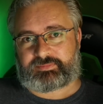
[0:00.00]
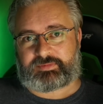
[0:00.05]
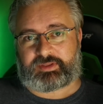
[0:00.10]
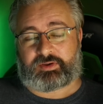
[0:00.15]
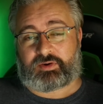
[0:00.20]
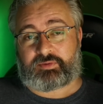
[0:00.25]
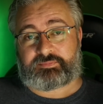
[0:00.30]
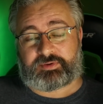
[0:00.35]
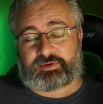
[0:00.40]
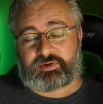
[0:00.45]

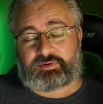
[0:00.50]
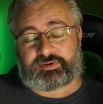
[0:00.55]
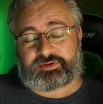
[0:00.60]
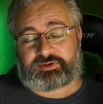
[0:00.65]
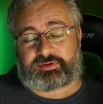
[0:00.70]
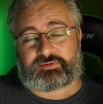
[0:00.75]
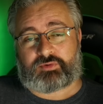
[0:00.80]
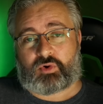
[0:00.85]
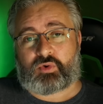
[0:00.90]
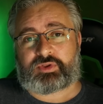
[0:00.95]
you know,
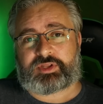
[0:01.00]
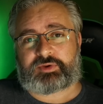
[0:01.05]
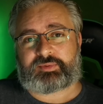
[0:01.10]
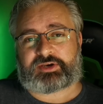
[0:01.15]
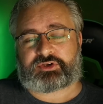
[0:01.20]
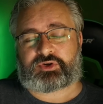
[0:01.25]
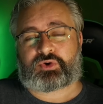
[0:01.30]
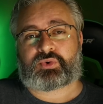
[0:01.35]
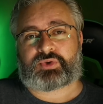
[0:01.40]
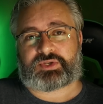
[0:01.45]

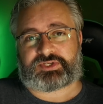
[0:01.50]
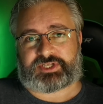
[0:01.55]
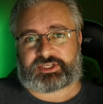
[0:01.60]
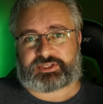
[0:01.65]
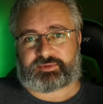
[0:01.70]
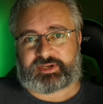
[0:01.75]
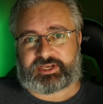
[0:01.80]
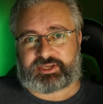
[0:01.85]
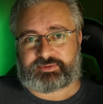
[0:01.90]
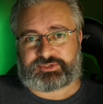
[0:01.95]
all-in-one coolers, like
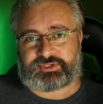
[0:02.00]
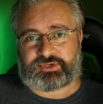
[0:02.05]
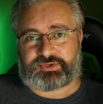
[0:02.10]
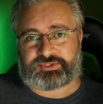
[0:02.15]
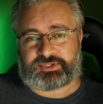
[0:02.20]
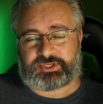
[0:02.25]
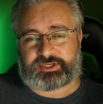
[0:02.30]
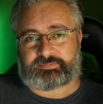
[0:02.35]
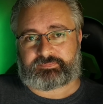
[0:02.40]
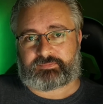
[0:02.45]
the one he was
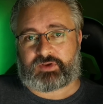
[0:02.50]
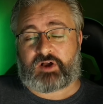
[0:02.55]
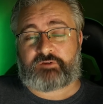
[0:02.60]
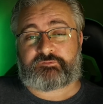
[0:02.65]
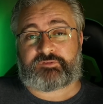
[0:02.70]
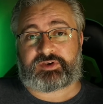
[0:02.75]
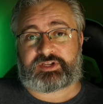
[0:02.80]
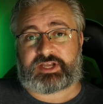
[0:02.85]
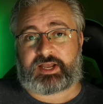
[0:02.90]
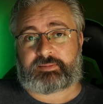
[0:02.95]
using,
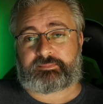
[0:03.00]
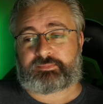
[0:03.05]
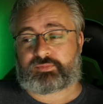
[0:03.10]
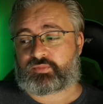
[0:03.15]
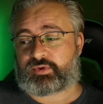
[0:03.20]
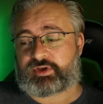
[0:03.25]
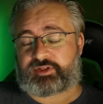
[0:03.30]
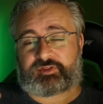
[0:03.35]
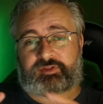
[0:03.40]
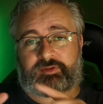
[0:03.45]
often come
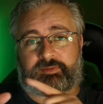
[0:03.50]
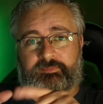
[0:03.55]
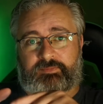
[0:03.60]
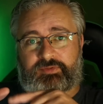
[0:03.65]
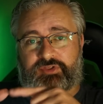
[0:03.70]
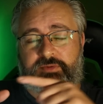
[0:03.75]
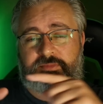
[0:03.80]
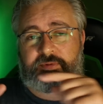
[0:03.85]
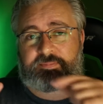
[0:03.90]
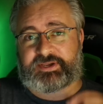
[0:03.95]
with
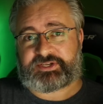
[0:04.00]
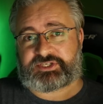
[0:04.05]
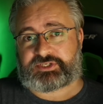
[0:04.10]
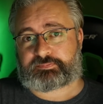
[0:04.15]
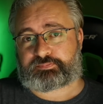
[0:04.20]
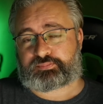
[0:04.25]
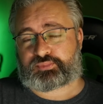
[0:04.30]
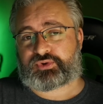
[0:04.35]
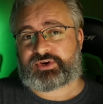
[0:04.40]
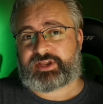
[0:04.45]
thermal
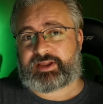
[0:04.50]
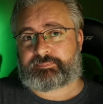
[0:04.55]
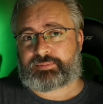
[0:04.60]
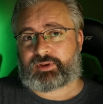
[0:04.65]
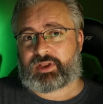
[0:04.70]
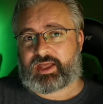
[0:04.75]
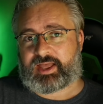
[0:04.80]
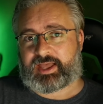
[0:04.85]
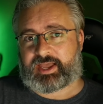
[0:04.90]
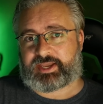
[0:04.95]
paste
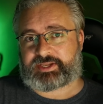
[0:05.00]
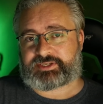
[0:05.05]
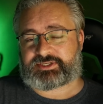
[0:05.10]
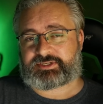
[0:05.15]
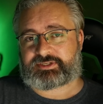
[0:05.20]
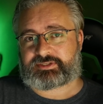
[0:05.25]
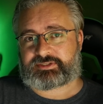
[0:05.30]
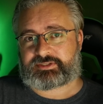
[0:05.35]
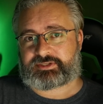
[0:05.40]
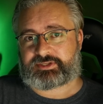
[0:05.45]
pre-applied
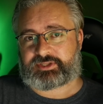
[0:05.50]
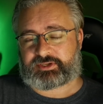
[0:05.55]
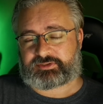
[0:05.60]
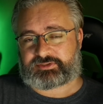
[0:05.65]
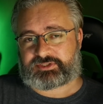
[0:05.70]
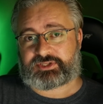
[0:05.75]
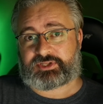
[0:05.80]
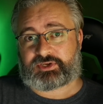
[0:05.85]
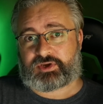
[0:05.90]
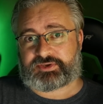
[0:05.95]
to the
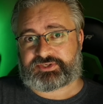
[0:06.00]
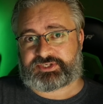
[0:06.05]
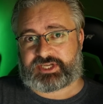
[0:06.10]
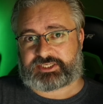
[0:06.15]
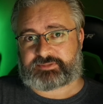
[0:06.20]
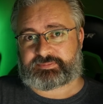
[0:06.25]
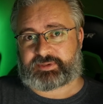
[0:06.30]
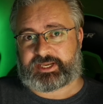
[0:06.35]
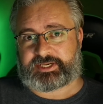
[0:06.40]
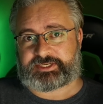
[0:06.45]
to the
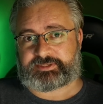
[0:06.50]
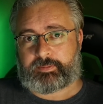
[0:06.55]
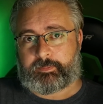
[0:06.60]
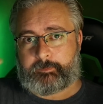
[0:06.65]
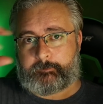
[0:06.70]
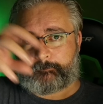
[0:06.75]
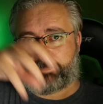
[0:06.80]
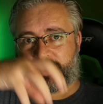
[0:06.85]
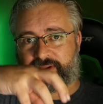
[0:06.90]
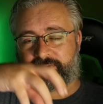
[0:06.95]
contact plate.
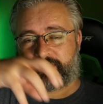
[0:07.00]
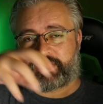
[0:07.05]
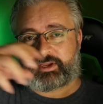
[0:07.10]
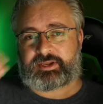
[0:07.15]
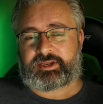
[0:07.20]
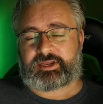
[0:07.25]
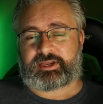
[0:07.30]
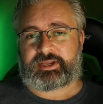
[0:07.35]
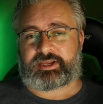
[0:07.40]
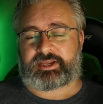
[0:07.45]

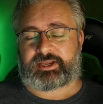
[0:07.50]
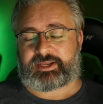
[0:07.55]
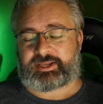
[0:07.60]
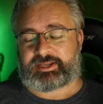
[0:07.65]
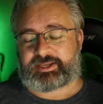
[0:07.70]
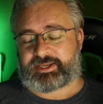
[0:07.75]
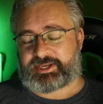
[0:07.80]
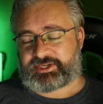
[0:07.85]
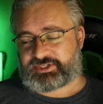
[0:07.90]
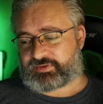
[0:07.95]

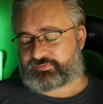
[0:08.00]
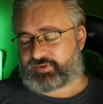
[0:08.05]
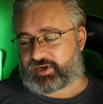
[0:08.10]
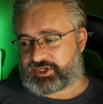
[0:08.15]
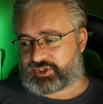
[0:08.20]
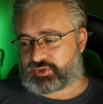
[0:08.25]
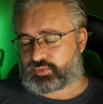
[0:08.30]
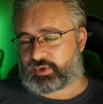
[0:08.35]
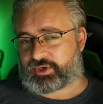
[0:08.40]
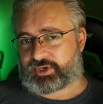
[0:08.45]
His
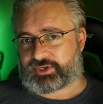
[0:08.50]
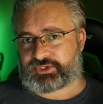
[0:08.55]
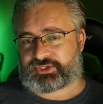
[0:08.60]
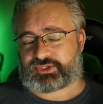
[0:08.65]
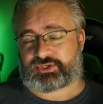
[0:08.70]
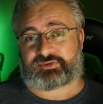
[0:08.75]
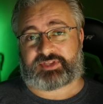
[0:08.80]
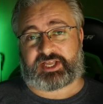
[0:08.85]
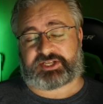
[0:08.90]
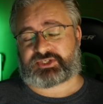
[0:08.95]
advice
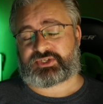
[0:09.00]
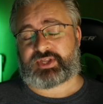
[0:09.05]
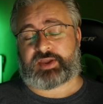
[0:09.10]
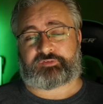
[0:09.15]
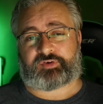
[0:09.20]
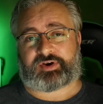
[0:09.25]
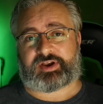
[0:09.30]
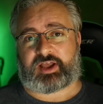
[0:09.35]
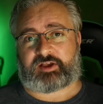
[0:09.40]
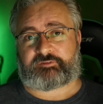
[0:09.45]
was that's
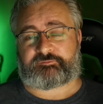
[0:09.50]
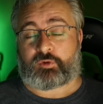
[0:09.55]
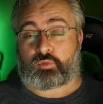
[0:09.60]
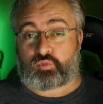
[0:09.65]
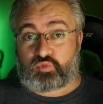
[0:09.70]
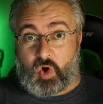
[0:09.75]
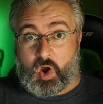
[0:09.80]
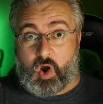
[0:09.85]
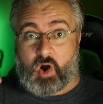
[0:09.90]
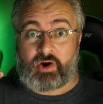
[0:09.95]
never enough.
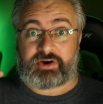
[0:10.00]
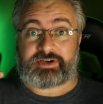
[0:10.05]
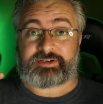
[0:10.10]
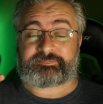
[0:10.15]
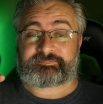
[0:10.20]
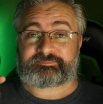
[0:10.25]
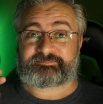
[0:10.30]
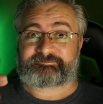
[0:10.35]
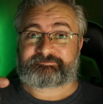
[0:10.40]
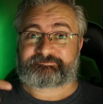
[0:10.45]

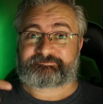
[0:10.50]
Wrong.